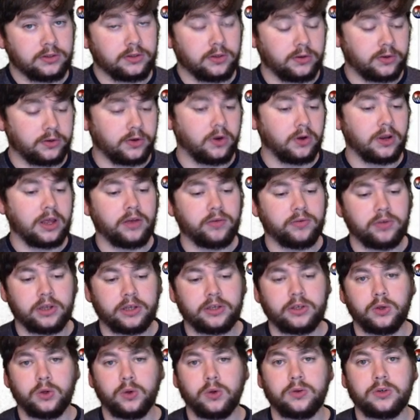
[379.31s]
So they're going to have
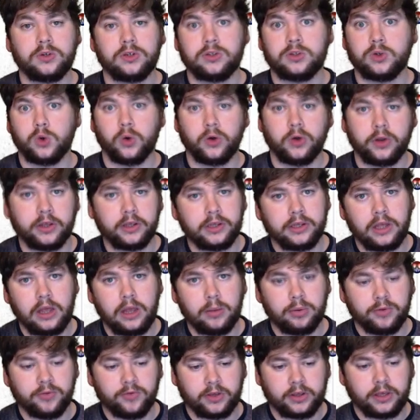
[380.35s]
like huge story
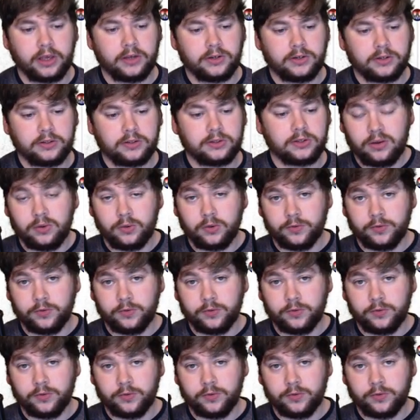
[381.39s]
amplifications.